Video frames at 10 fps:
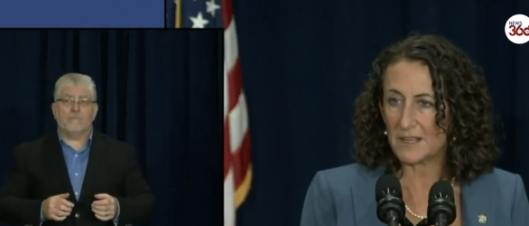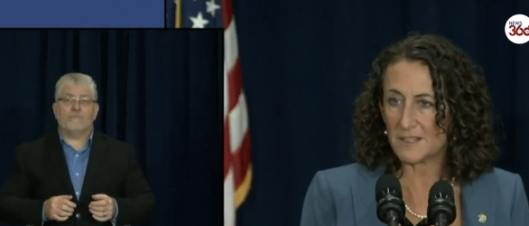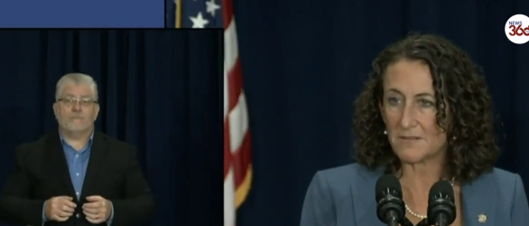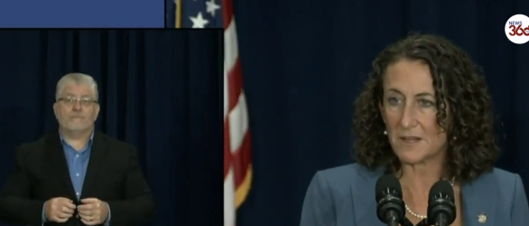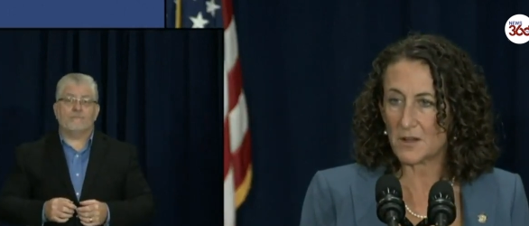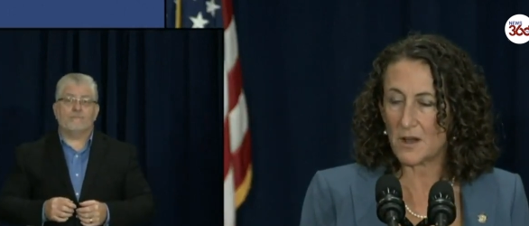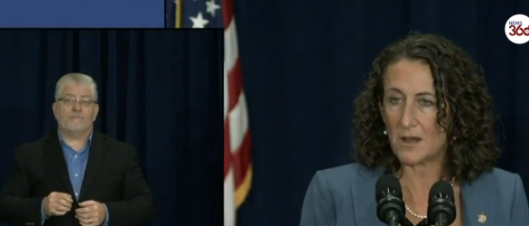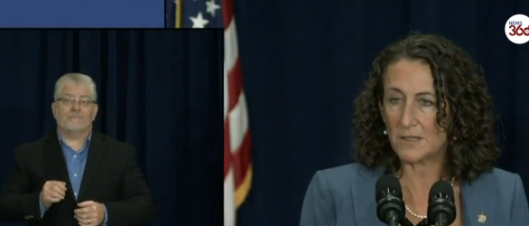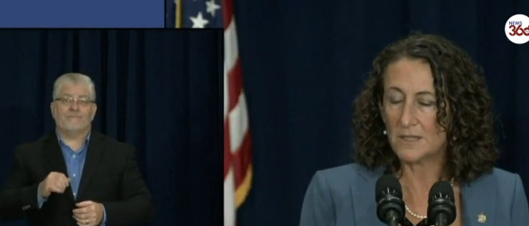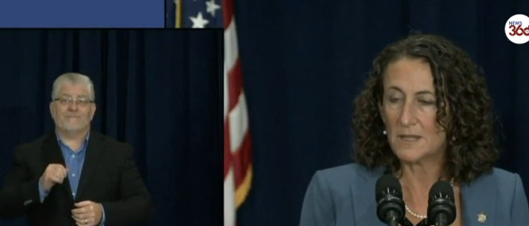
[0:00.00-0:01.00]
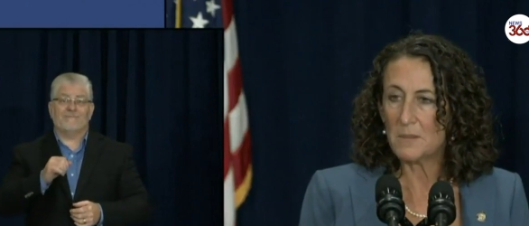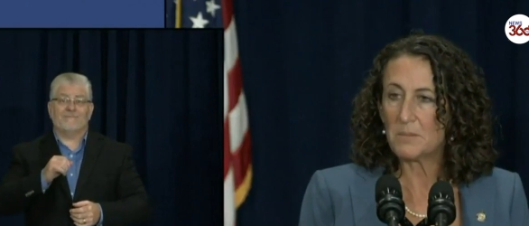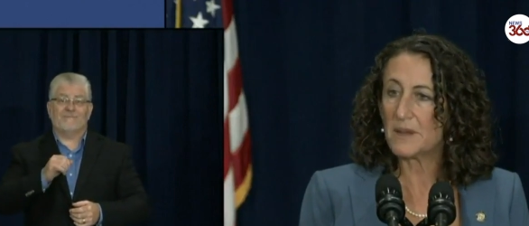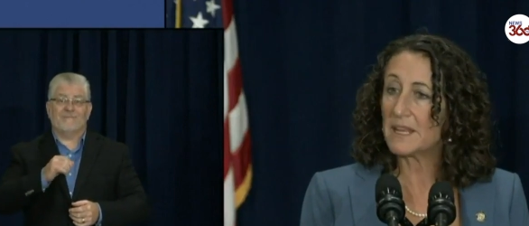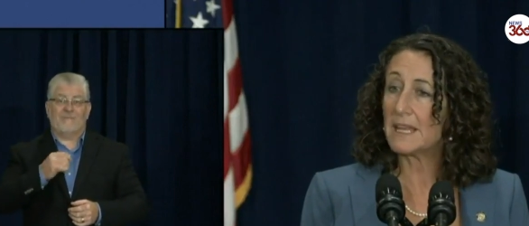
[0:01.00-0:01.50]
Speaker 1: as I recall.
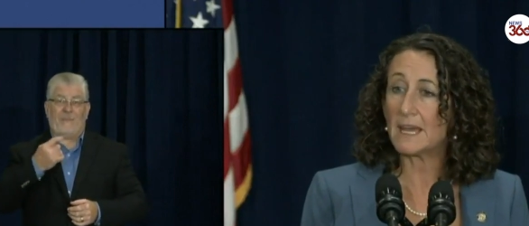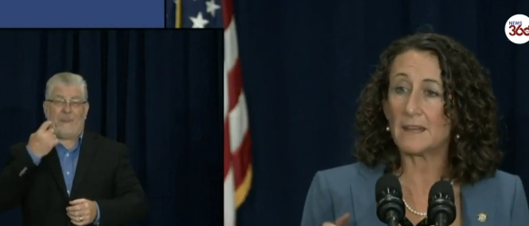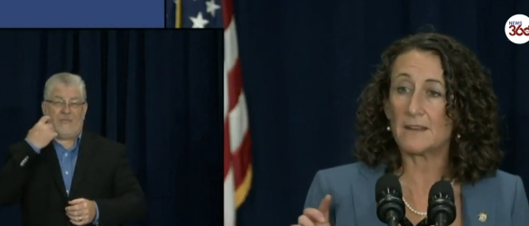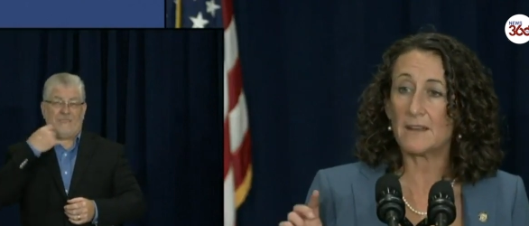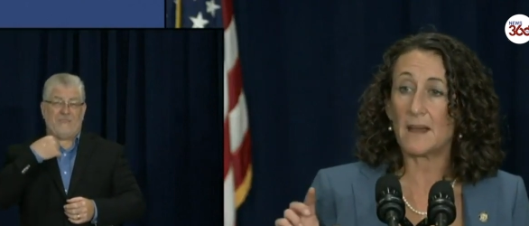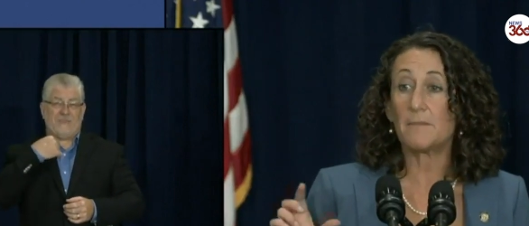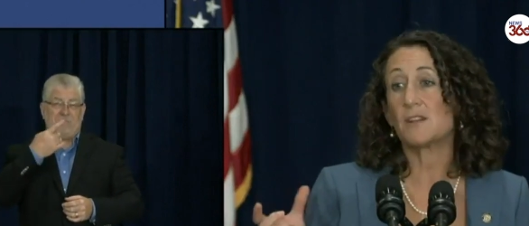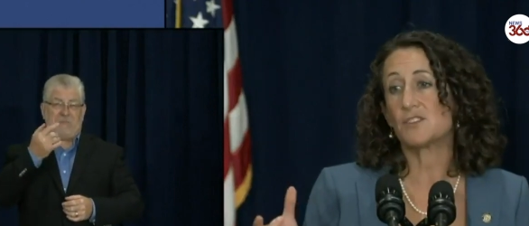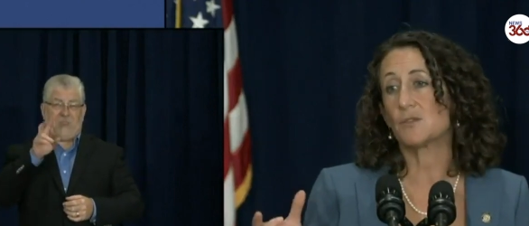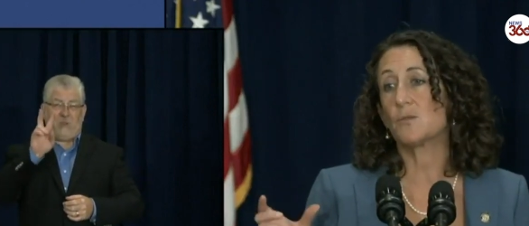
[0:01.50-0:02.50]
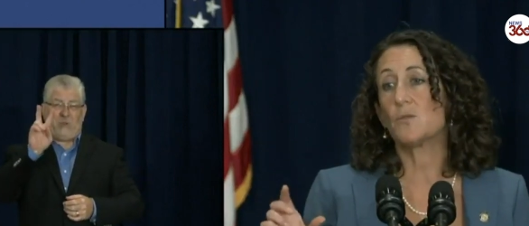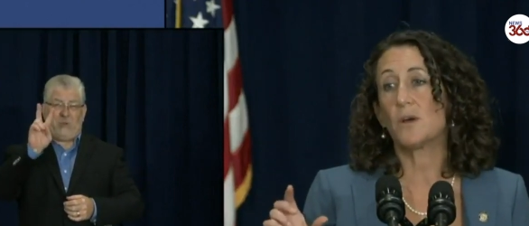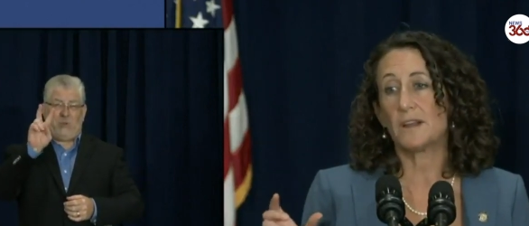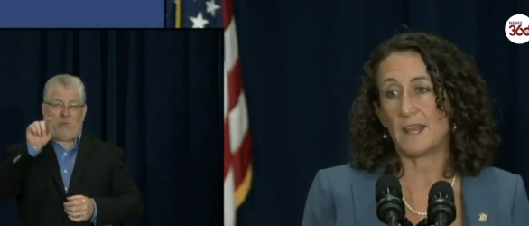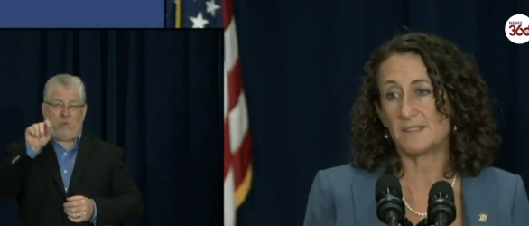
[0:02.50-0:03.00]
But again, I'm not sure
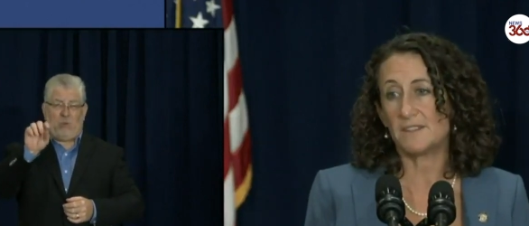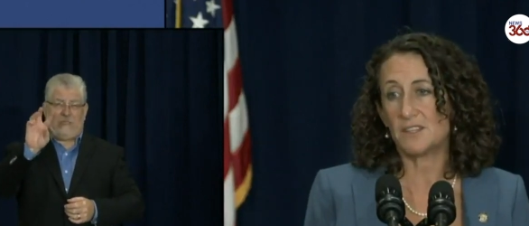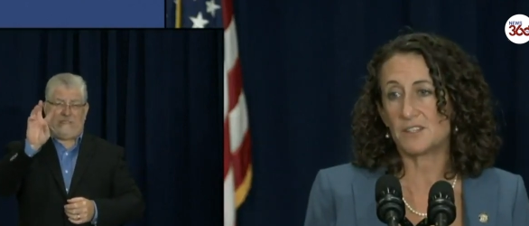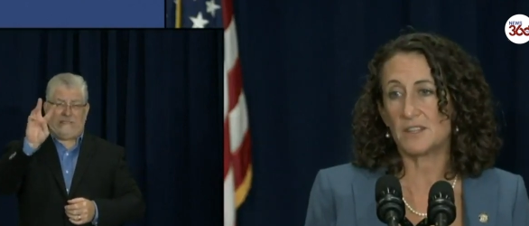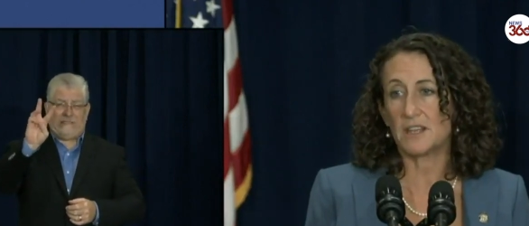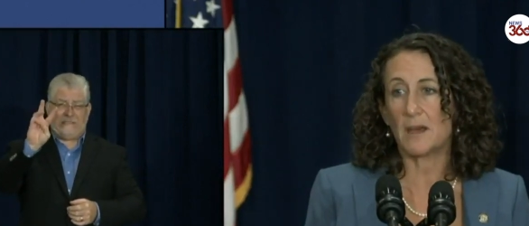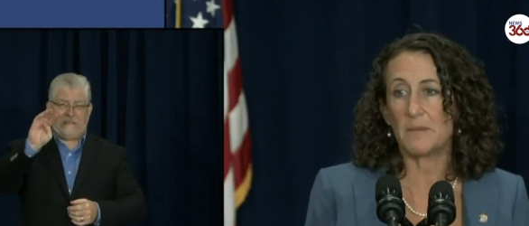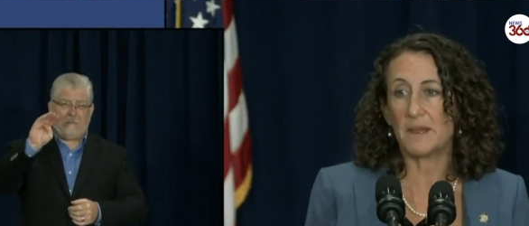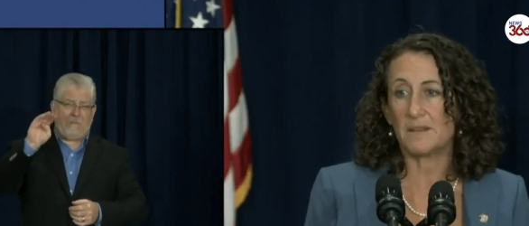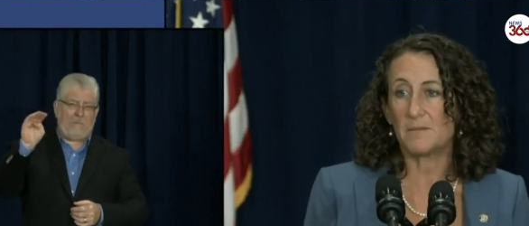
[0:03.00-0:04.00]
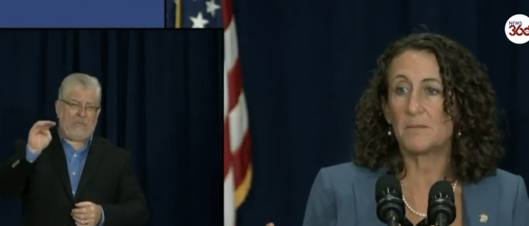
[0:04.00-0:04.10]
what has additionally come in.